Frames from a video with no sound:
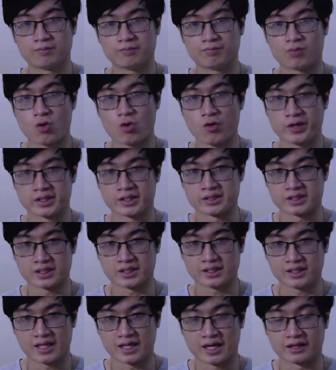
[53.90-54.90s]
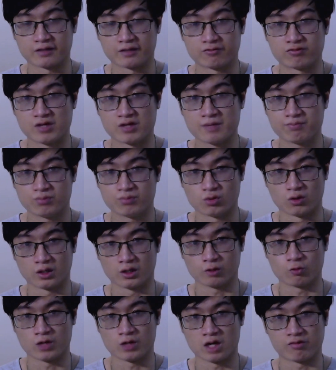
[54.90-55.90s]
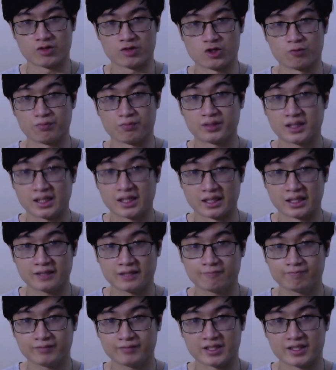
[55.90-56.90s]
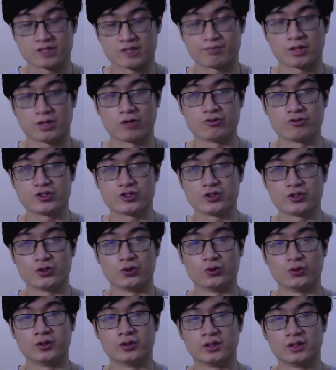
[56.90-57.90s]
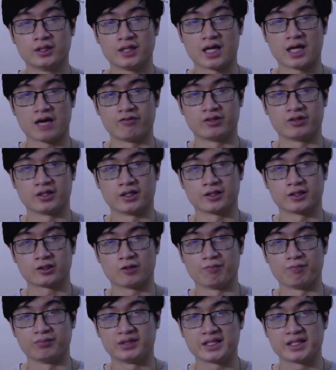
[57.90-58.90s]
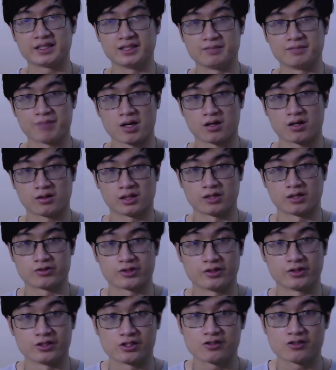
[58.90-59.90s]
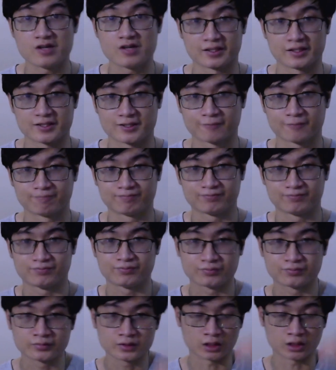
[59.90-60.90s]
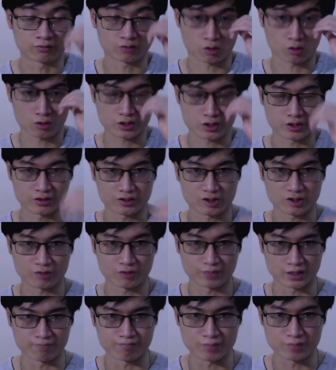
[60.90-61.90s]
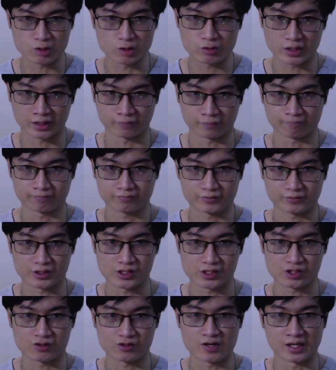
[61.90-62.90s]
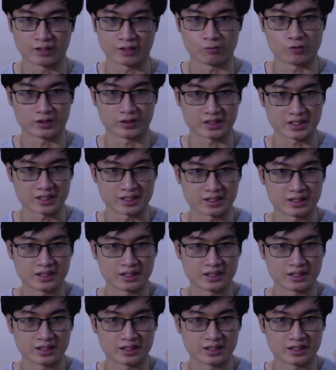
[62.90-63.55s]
point at the fretboard whenever you play, as opposed to having it completely parallel to the strings. Of course, you'll still be muting the string with the